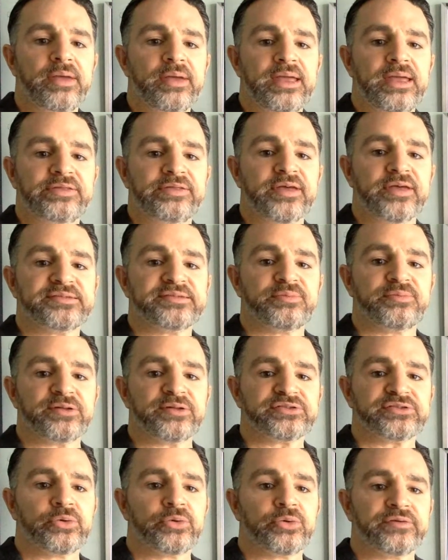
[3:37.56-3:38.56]
it does
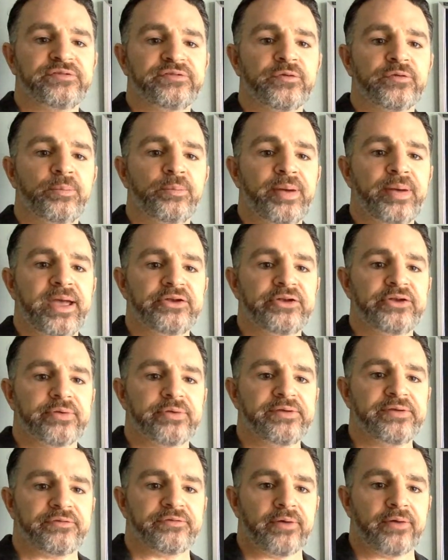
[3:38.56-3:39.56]
what's called a full page
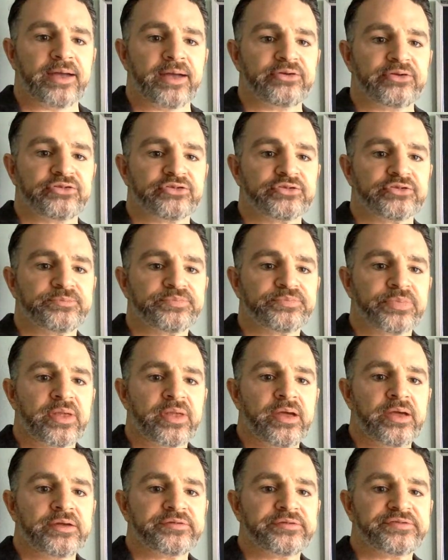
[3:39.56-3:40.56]
refresh.
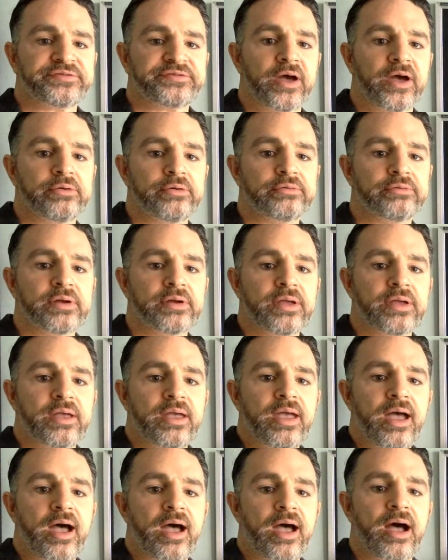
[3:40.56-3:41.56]
So
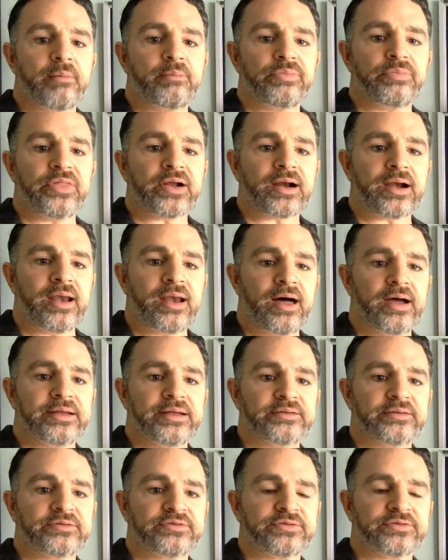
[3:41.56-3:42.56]
the
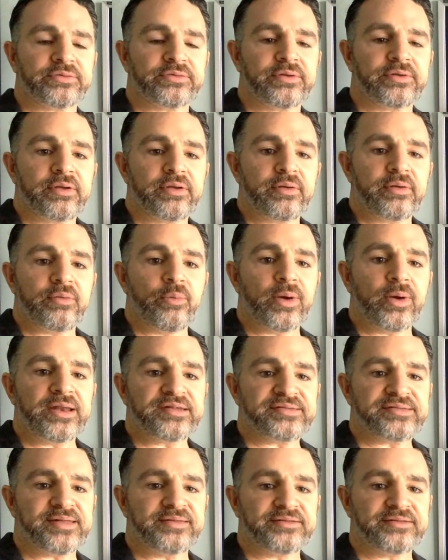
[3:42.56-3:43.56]
client, when
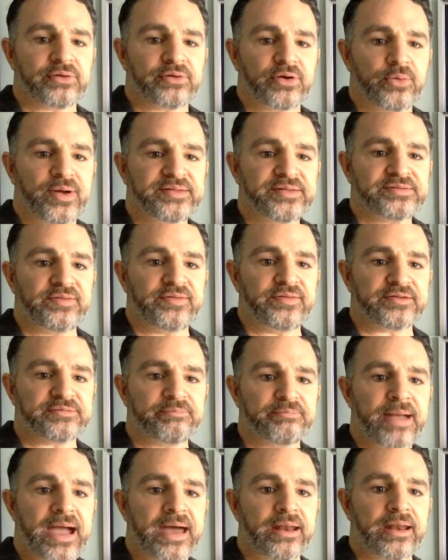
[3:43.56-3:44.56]
it sends a request in this
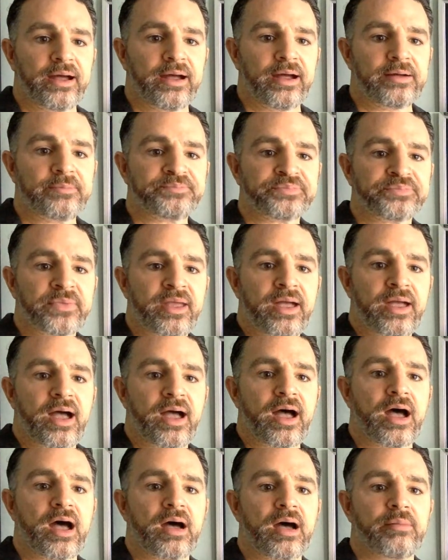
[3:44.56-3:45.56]
manner,
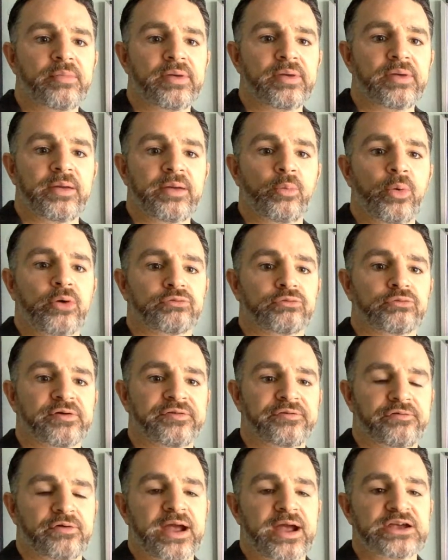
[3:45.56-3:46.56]
it will
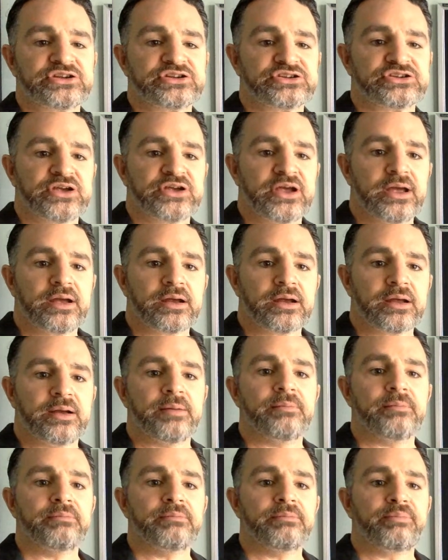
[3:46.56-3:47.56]
refresh
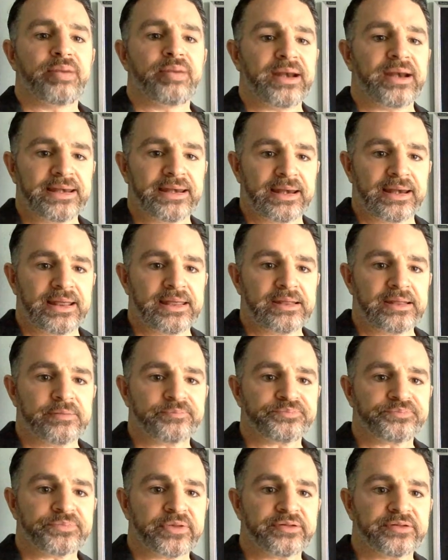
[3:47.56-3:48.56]
completely.
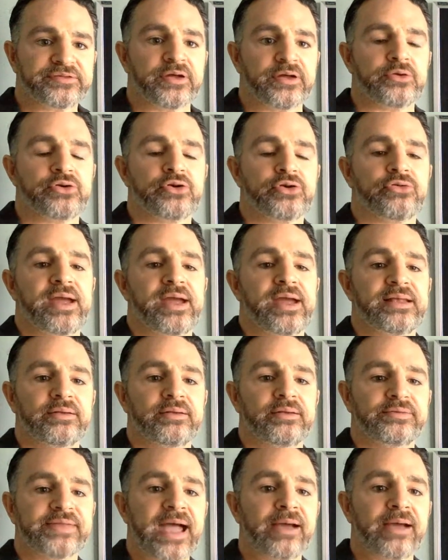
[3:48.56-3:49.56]
So
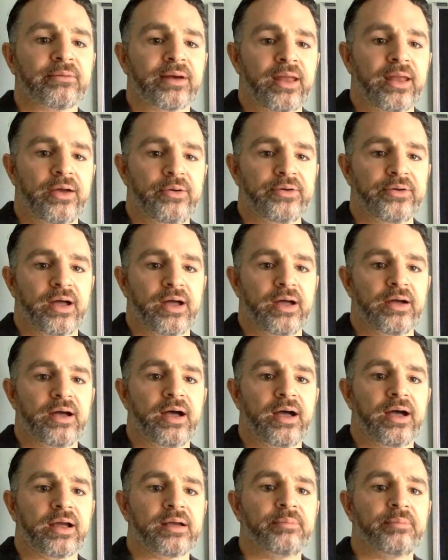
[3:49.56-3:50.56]
download
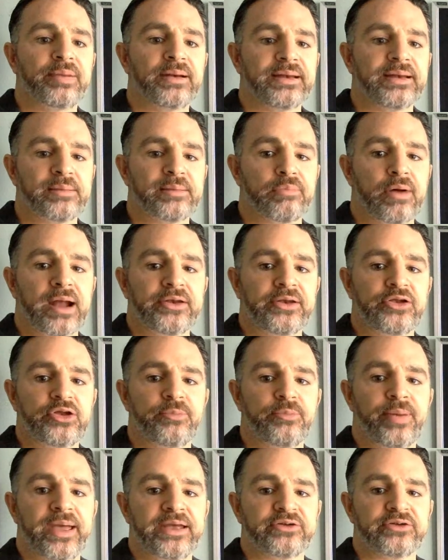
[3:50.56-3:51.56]
a completely brand new
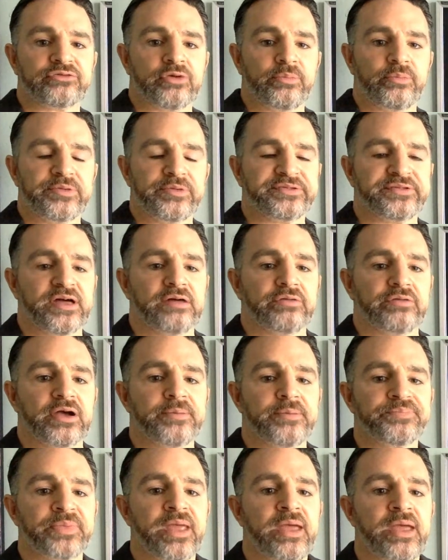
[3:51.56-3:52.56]
page from the server.
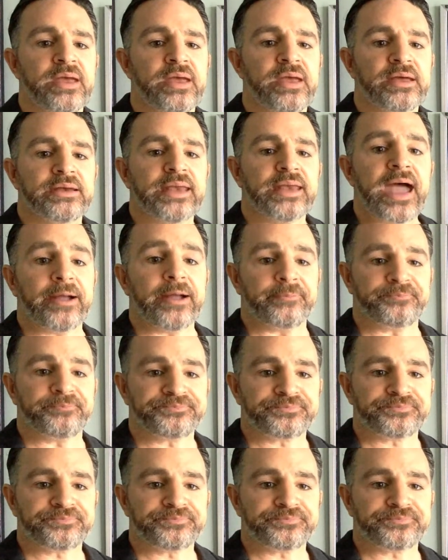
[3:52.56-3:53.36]
Now,